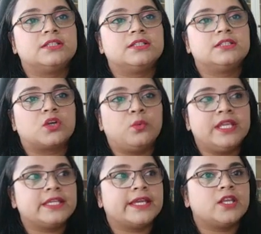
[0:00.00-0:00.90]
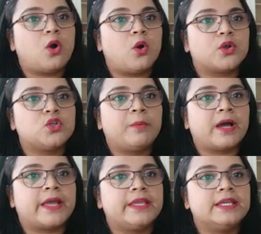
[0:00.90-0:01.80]
The queen can
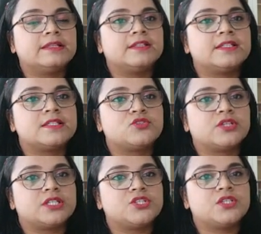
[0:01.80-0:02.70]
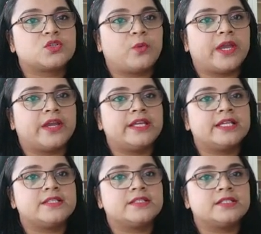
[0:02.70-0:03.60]
occupy this strategic square,
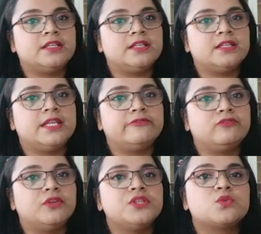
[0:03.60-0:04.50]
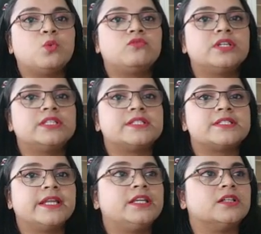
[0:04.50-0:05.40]
exerting influence over the
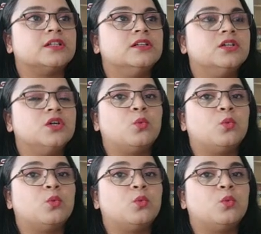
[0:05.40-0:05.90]
center